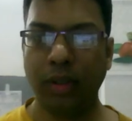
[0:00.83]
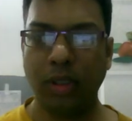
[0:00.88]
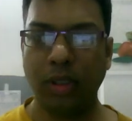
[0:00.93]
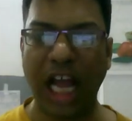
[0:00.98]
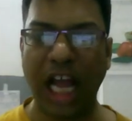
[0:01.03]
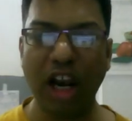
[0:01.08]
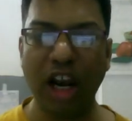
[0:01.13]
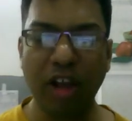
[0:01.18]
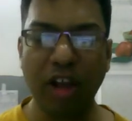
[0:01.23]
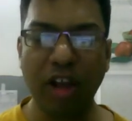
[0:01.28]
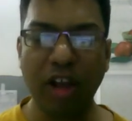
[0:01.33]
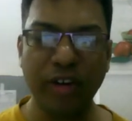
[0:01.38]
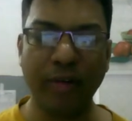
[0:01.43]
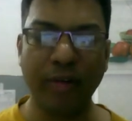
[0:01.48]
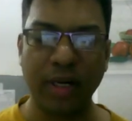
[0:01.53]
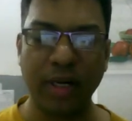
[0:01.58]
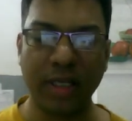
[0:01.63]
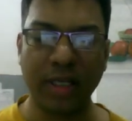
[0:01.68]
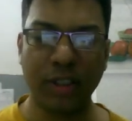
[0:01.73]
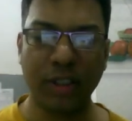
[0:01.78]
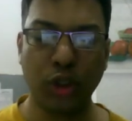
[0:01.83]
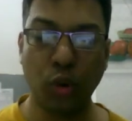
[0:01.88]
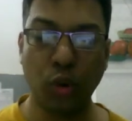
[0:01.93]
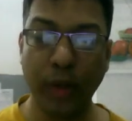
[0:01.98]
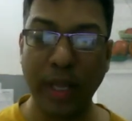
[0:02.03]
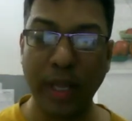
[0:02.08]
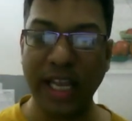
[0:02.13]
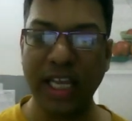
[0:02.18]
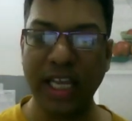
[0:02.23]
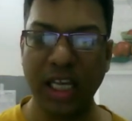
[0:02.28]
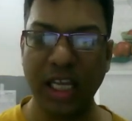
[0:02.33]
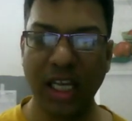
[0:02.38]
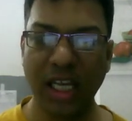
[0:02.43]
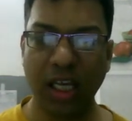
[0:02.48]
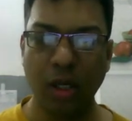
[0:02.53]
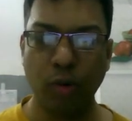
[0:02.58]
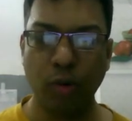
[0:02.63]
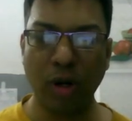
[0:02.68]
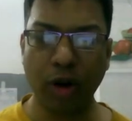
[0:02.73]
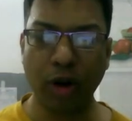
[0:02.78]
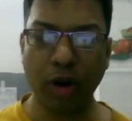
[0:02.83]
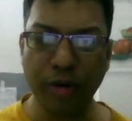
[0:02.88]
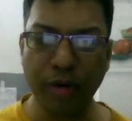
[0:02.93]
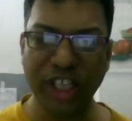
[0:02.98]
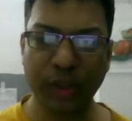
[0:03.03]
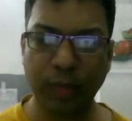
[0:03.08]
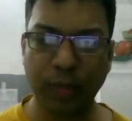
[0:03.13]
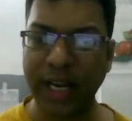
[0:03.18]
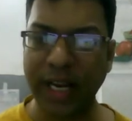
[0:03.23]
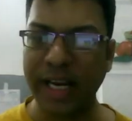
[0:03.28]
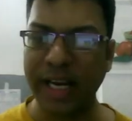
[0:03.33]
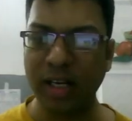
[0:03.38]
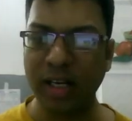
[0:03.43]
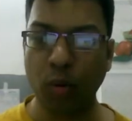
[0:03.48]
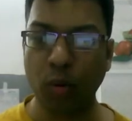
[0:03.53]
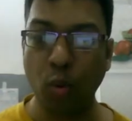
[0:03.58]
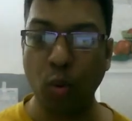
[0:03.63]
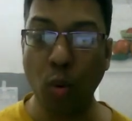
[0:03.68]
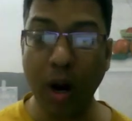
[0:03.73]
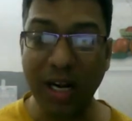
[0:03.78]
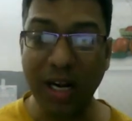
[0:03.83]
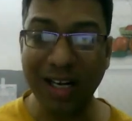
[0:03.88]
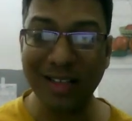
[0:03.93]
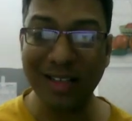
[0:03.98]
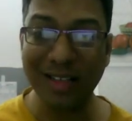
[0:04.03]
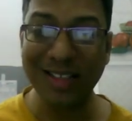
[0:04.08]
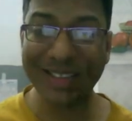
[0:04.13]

Hello everyone. So today we are going to explain what are the